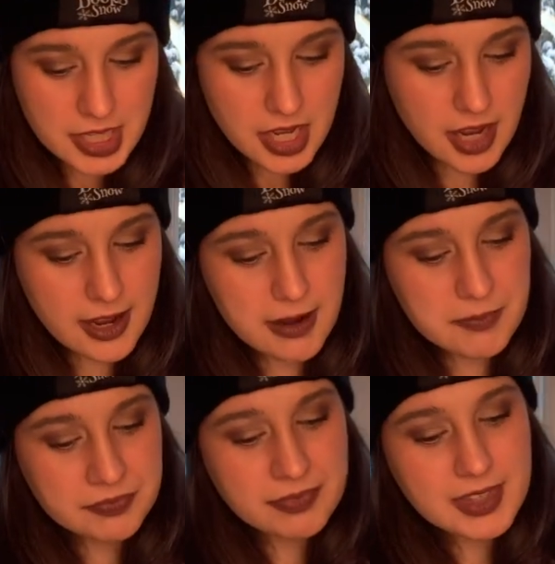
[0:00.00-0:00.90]
Um,
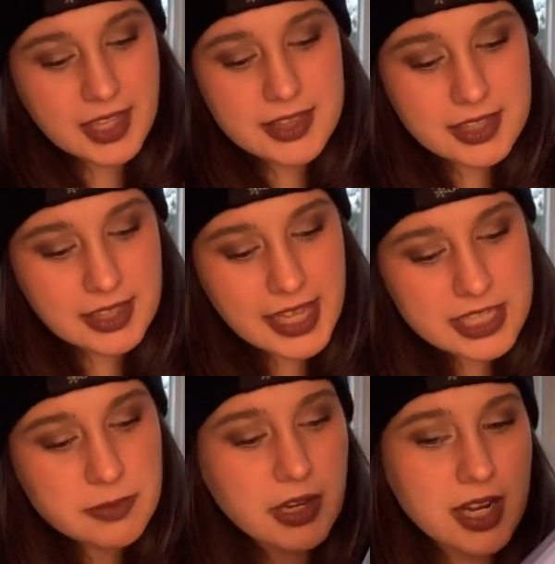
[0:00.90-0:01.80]
and then the
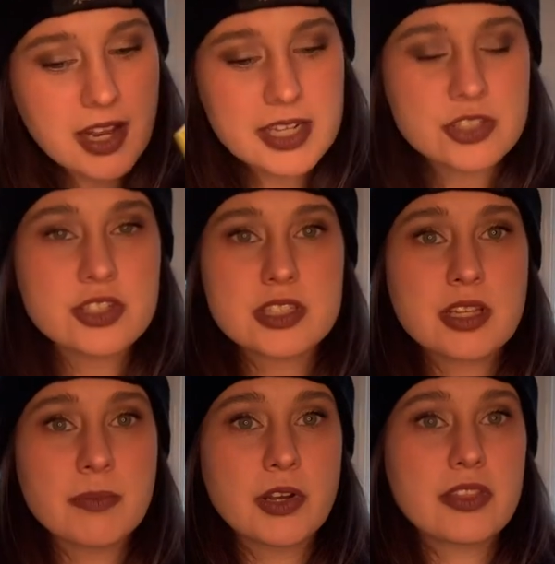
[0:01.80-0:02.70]
last book I got is just a
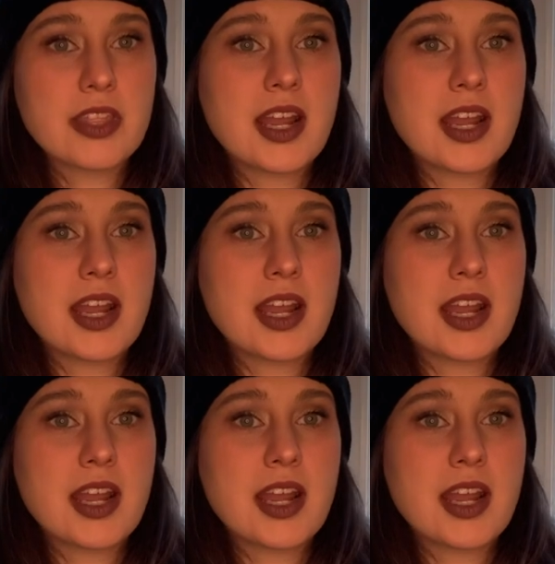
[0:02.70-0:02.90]
book that